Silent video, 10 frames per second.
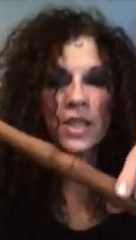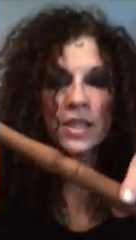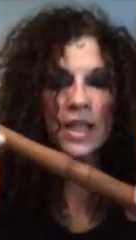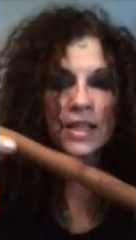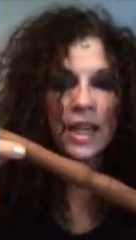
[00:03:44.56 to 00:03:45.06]

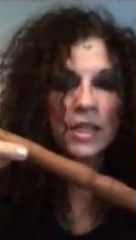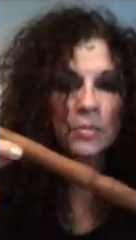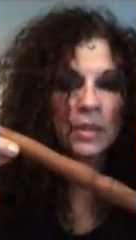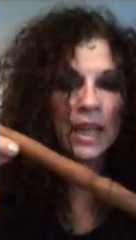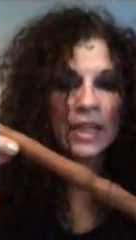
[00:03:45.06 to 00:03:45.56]
this at Next
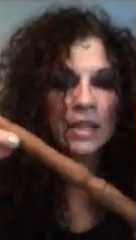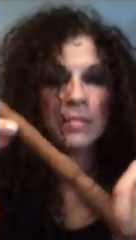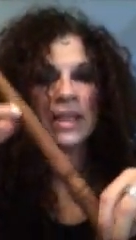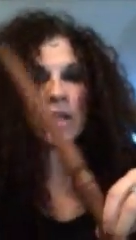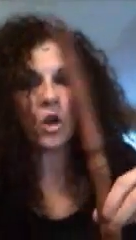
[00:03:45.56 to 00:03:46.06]

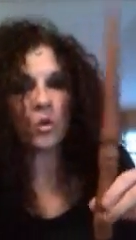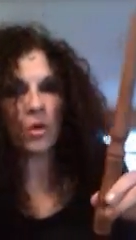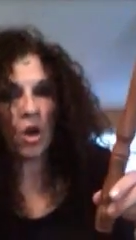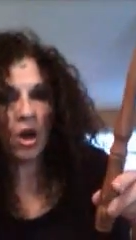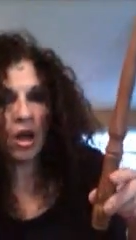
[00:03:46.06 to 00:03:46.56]
Millennium in
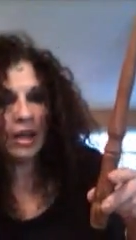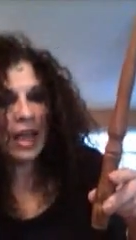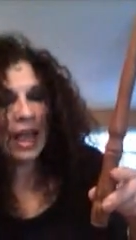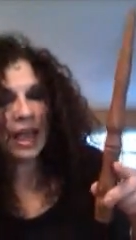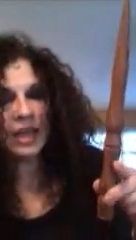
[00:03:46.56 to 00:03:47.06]
Omaha,
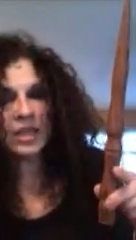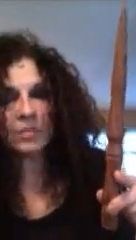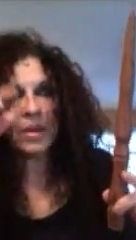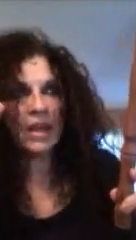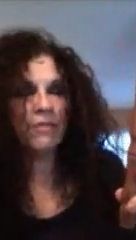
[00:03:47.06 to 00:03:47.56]
and it's
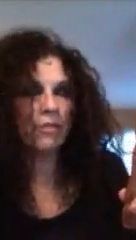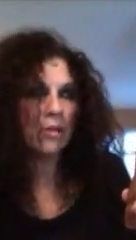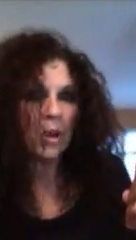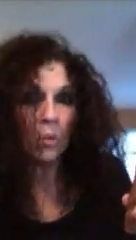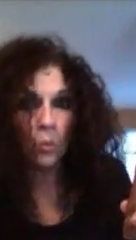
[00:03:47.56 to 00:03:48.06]
made
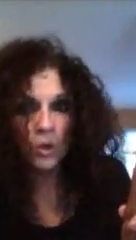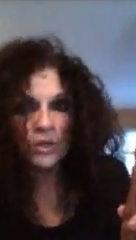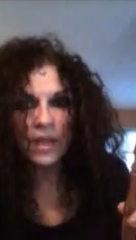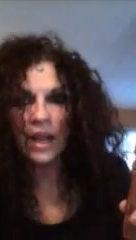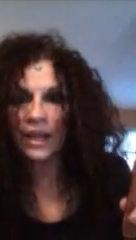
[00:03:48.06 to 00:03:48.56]
from a
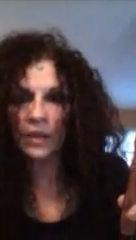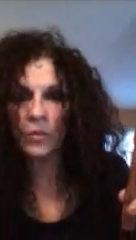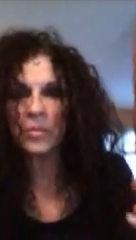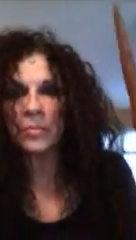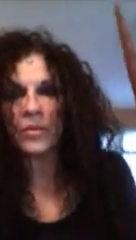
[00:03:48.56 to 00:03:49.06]
wood that I can't
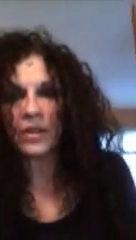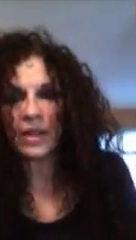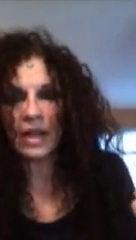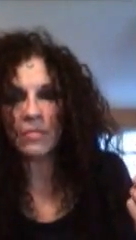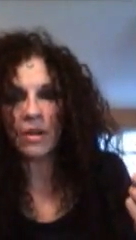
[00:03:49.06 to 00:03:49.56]
remember the
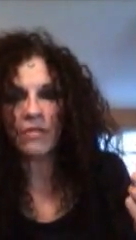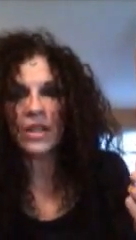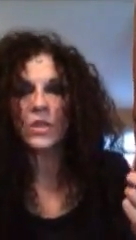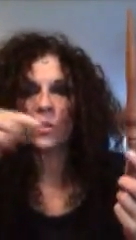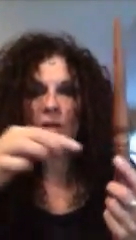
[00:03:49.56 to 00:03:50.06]
name of.
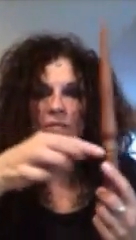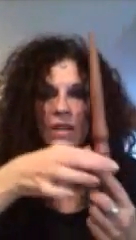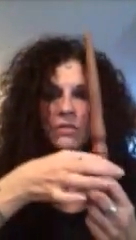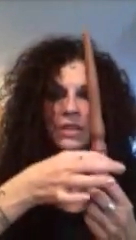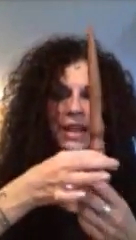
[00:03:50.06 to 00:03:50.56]
That's only
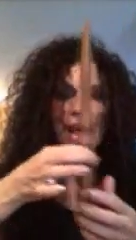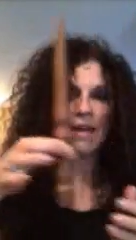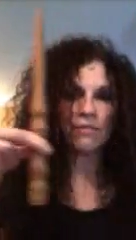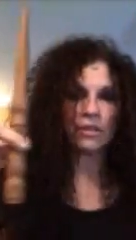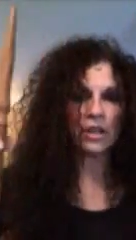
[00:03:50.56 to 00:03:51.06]
found in
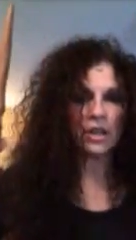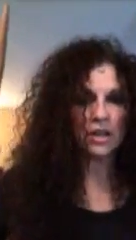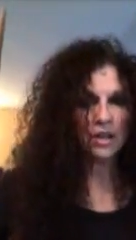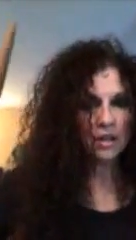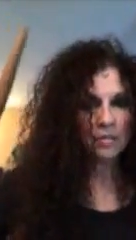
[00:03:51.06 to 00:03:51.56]
Africa.
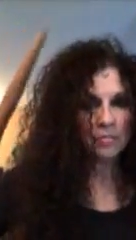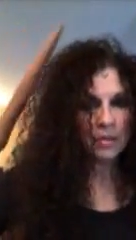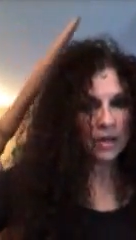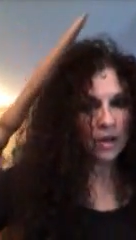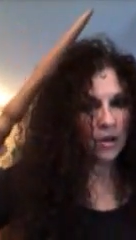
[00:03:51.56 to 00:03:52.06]

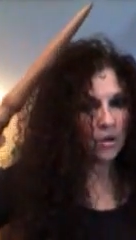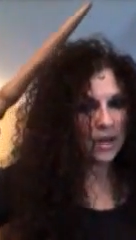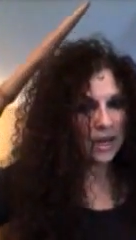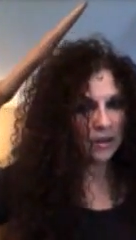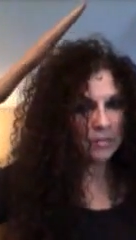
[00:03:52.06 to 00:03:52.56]
But oh,
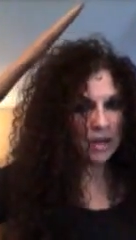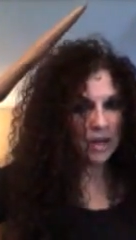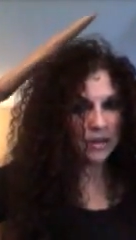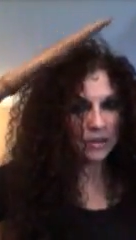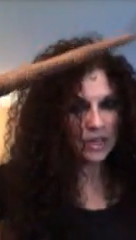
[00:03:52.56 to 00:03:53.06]
Harry
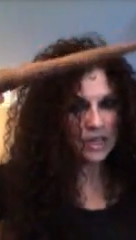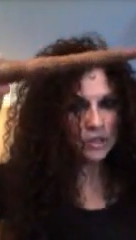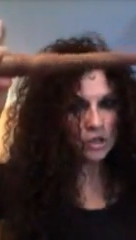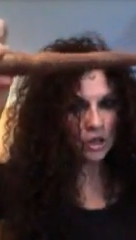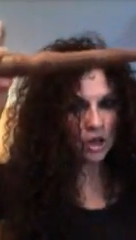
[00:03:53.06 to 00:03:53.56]
Potter,
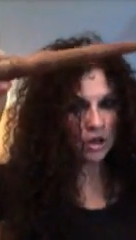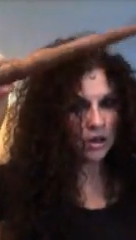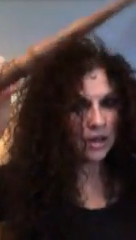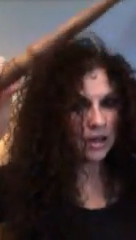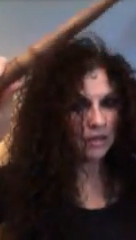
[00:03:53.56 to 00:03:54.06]
eat your
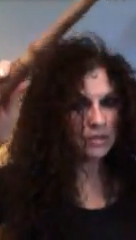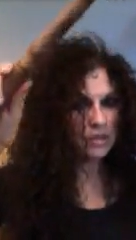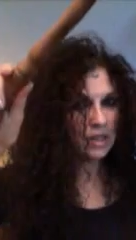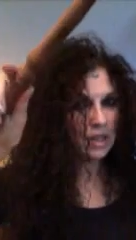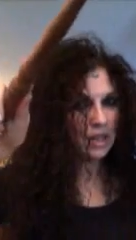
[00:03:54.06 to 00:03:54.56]
heart out.
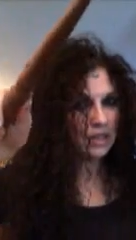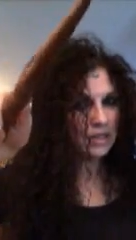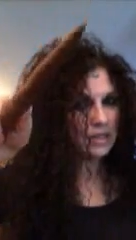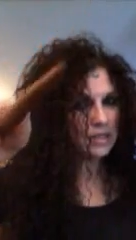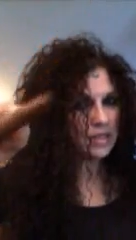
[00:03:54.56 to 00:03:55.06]

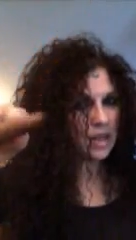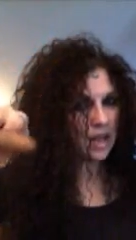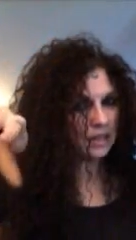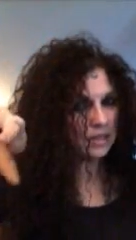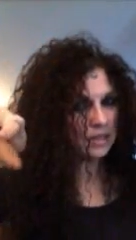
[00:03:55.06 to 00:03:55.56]

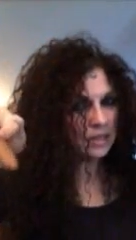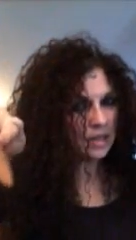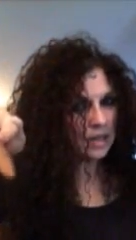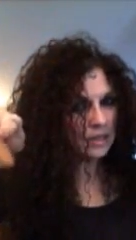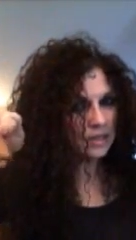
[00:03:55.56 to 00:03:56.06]
Nicey,
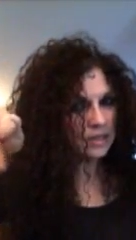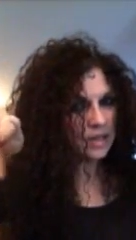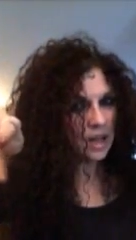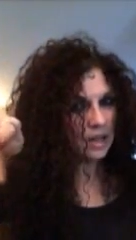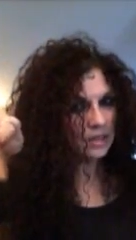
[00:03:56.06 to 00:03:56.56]
nicey,
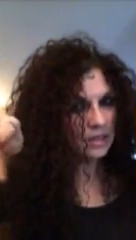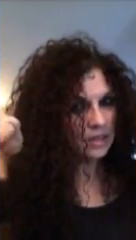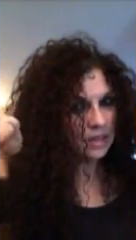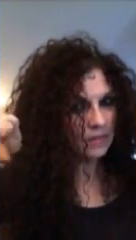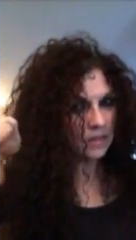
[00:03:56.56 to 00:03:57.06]
nicey.
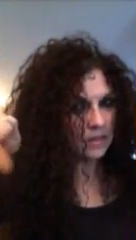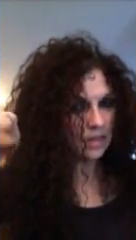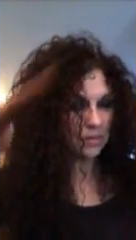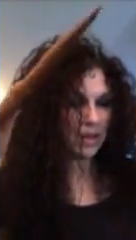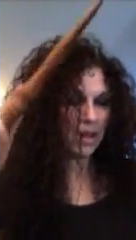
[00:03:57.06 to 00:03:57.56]
If there's
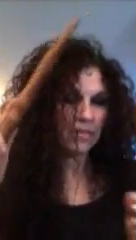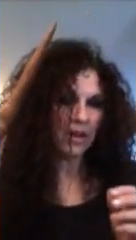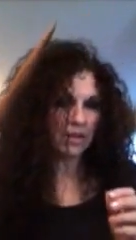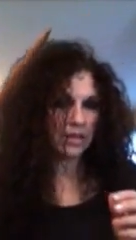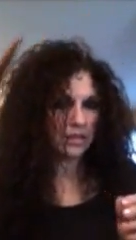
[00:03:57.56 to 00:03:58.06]
anyone out
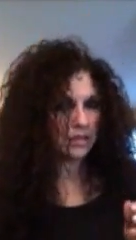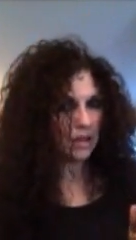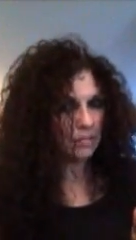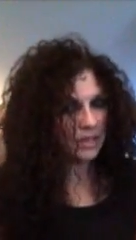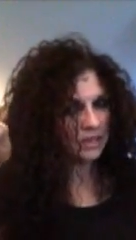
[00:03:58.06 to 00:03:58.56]
there that's
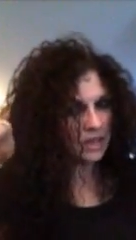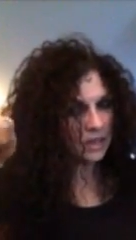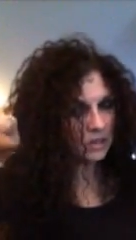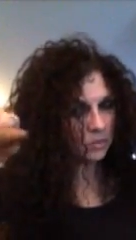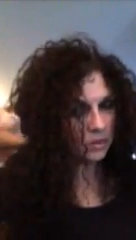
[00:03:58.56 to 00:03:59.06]
not being
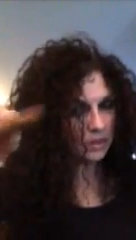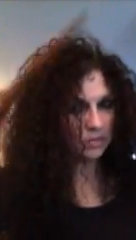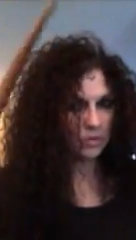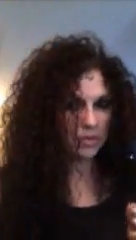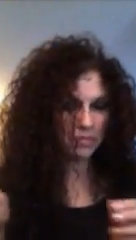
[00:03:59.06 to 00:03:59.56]
nice, we'll get
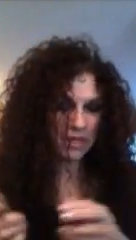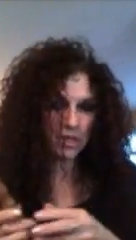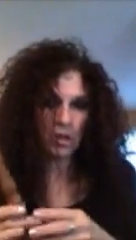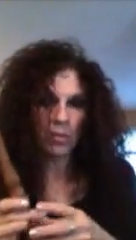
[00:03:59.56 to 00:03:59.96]
them with a magic